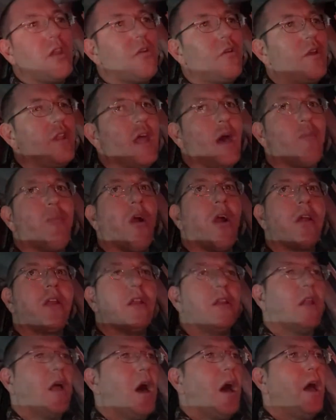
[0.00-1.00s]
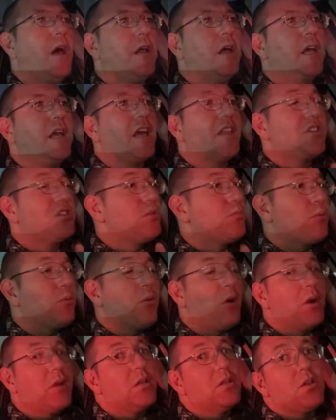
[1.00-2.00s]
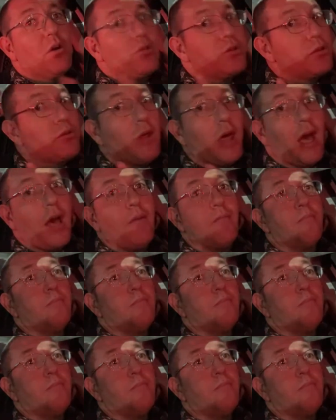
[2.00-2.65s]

in that parking lot, like at the supermarket. Don't do that.